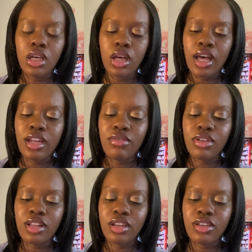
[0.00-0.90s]
I didn't even
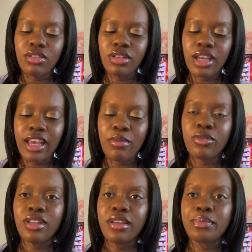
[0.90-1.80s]
let it do the Apple
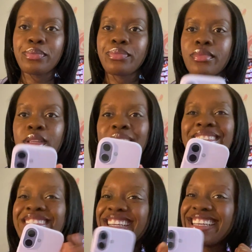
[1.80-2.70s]
thing. Ooh,
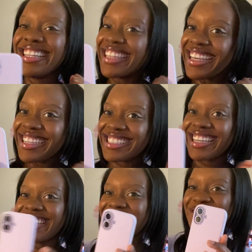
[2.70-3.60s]
it clicks. I got
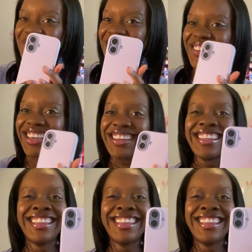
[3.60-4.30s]
a new phone, y'all.